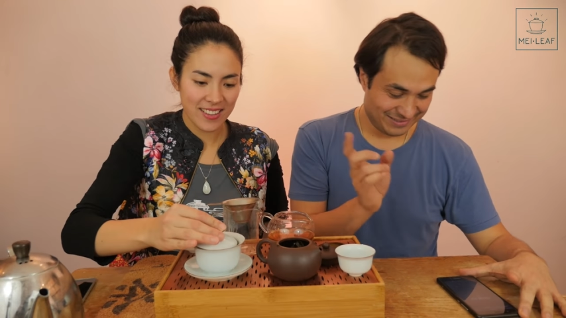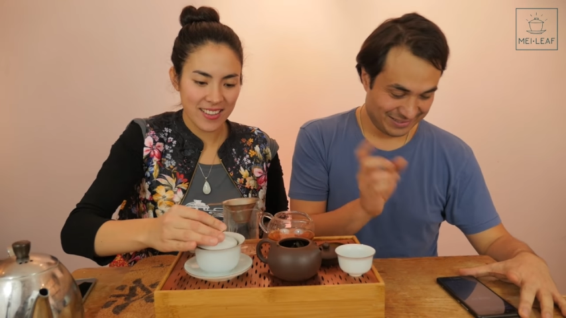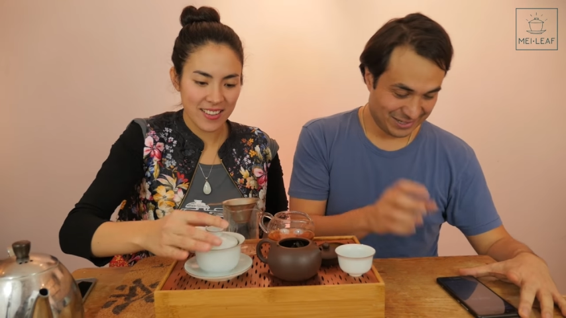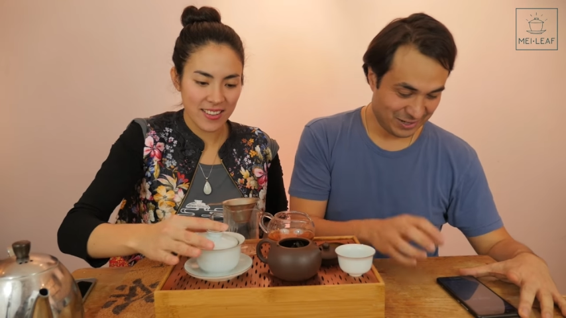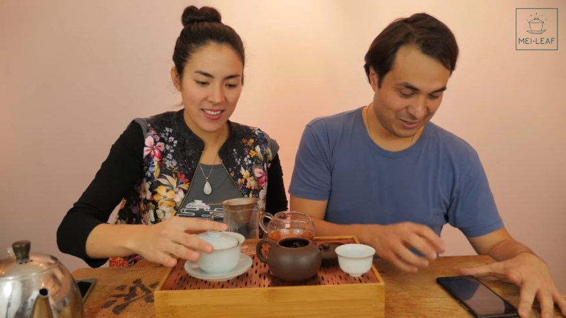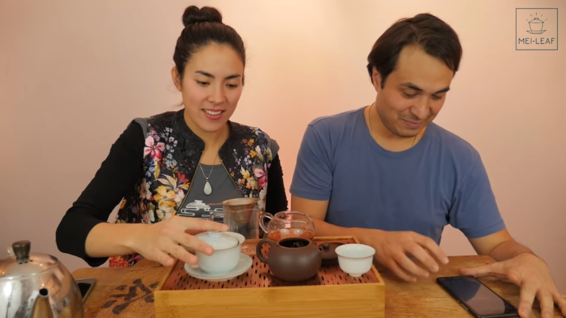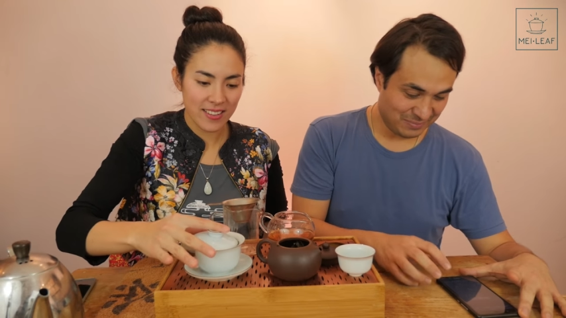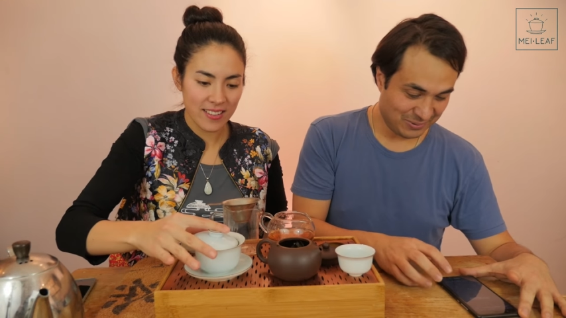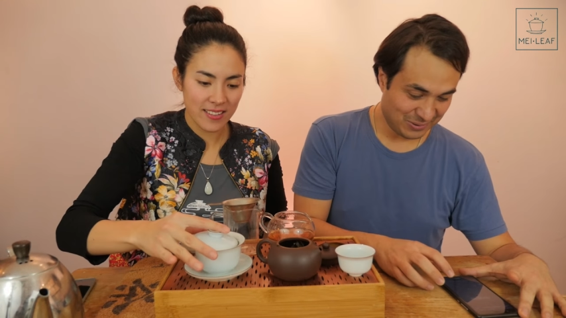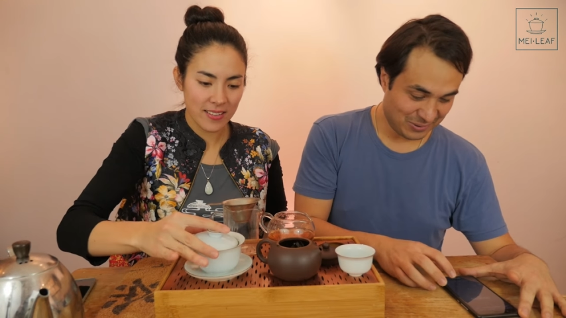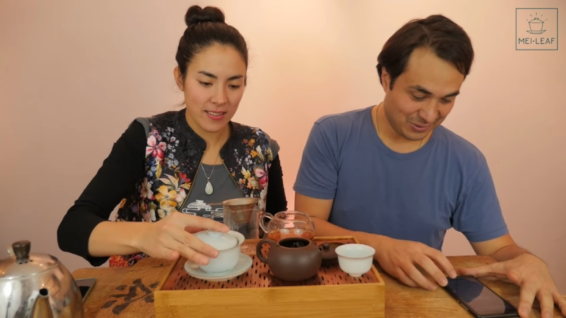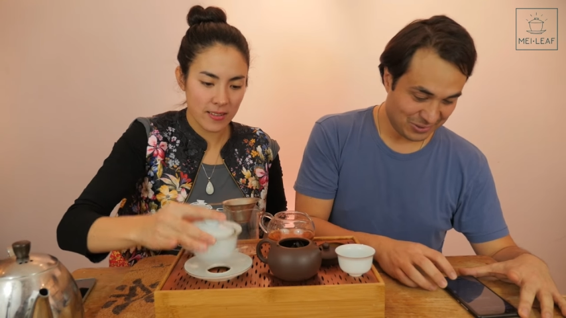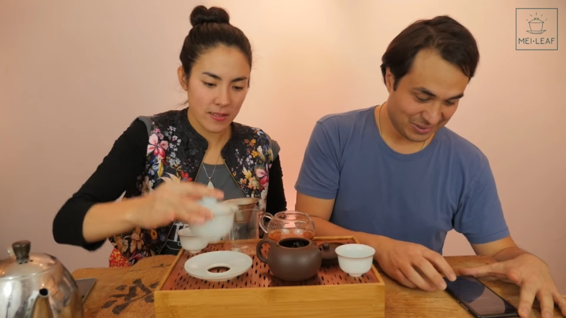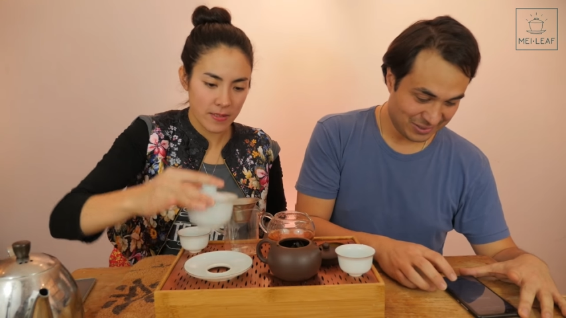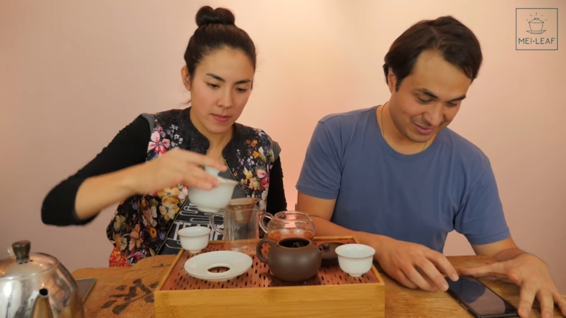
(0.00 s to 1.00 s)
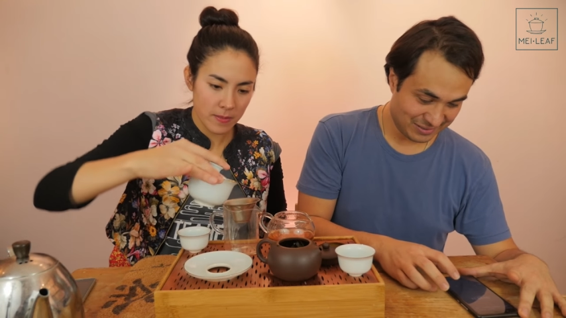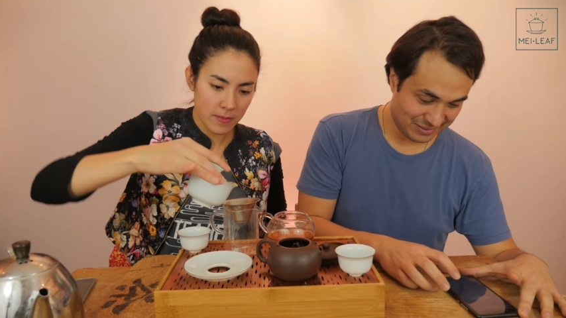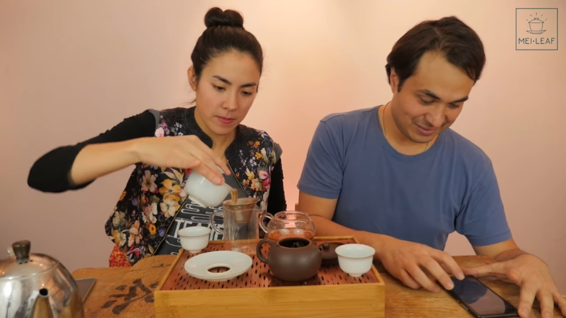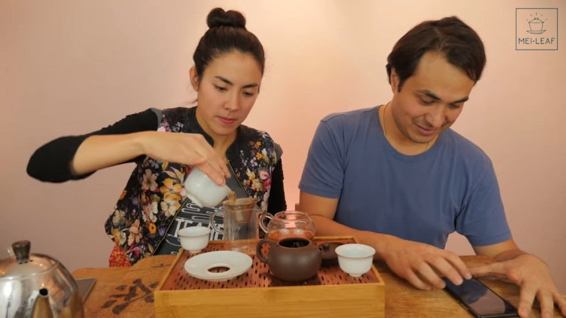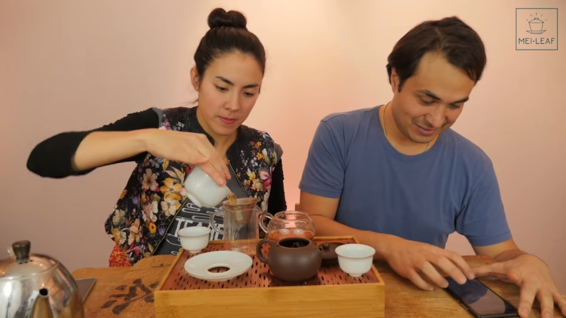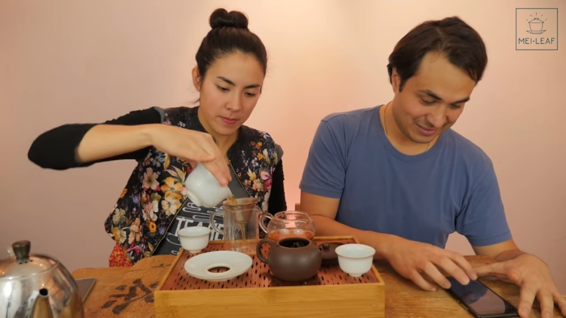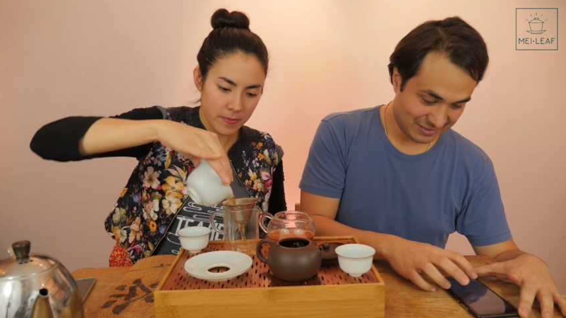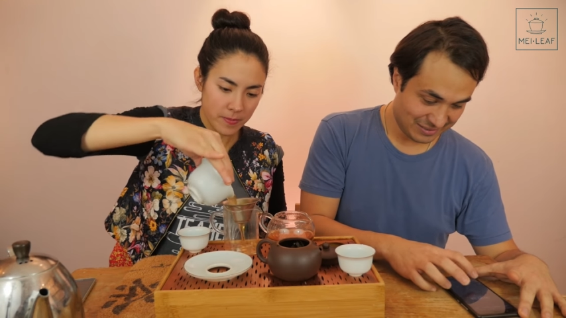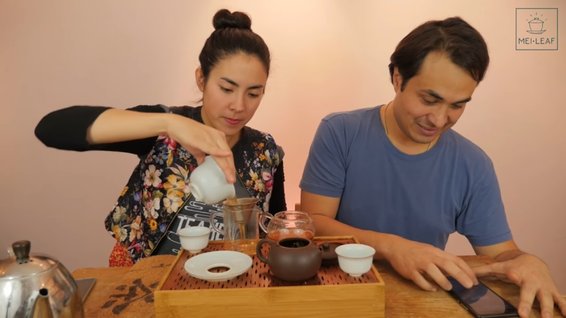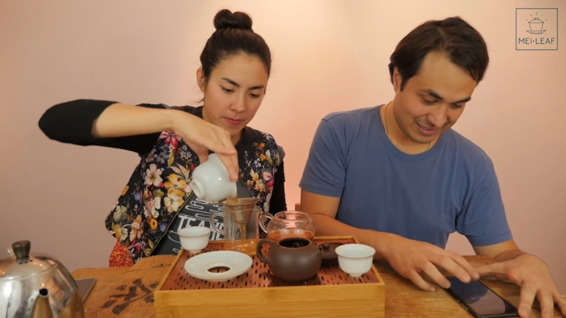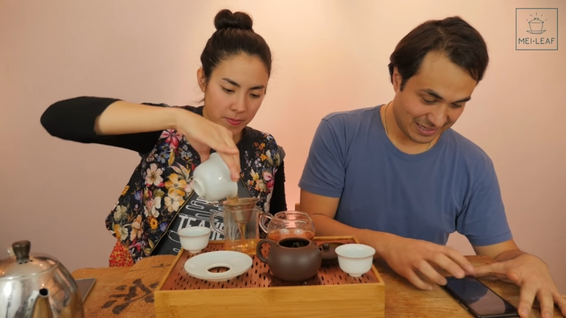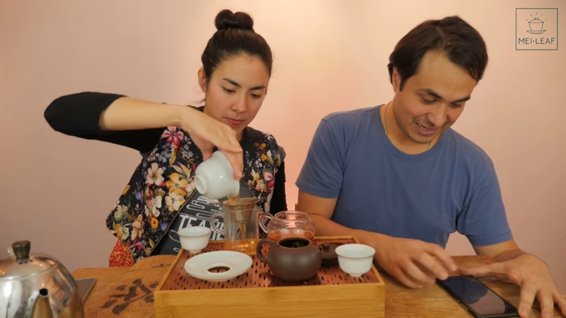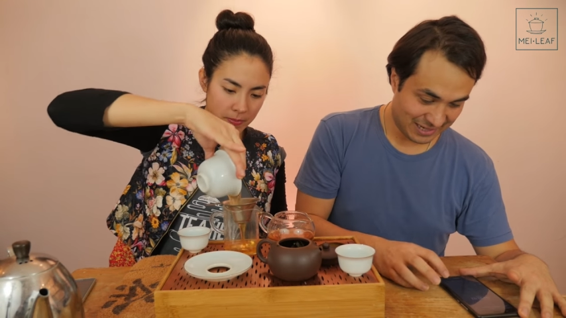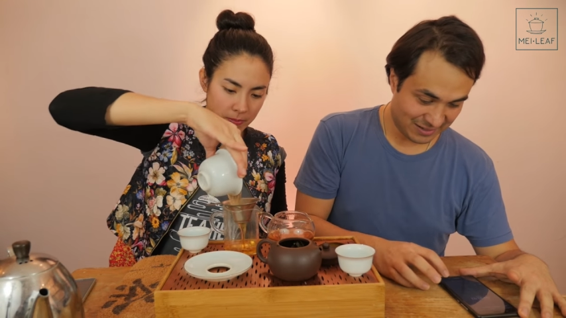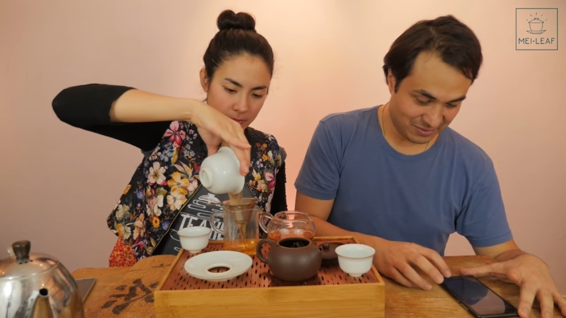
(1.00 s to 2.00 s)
Speaker 1: go pour, and I